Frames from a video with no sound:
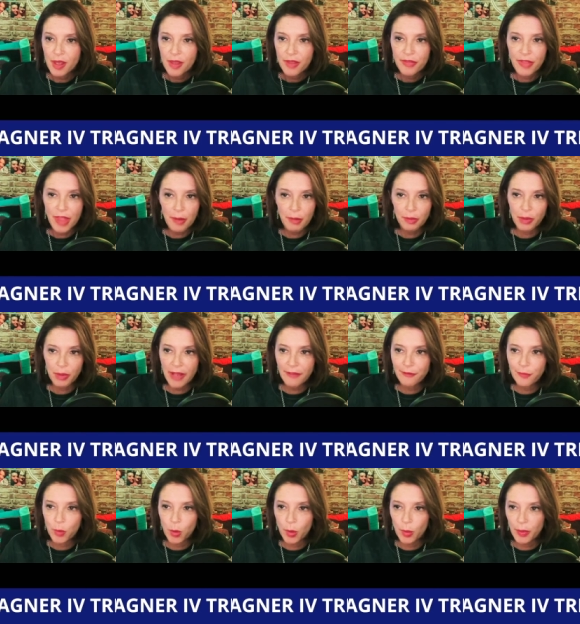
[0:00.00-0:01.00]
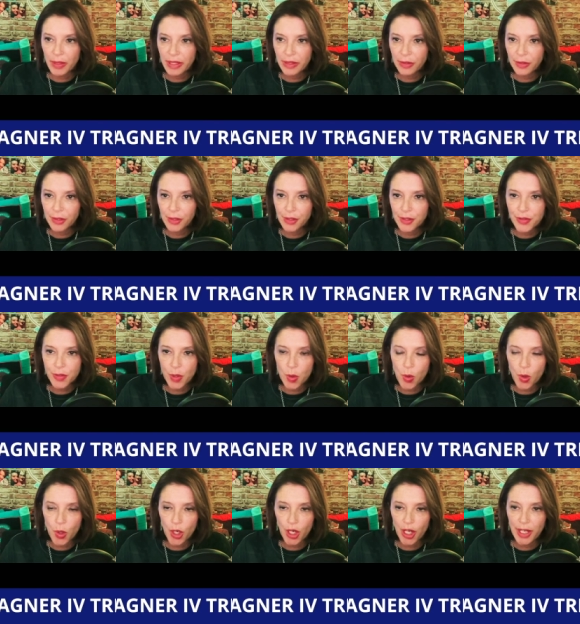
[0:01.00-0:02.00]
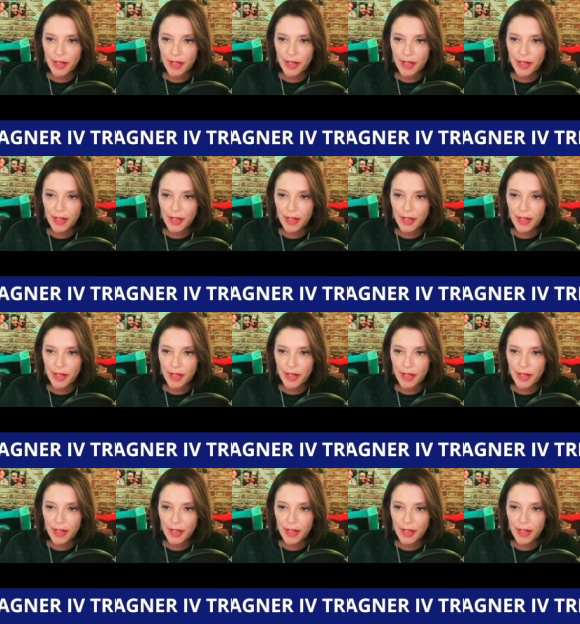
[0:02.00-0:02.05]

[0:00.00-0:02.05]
they would ride four wheelers, or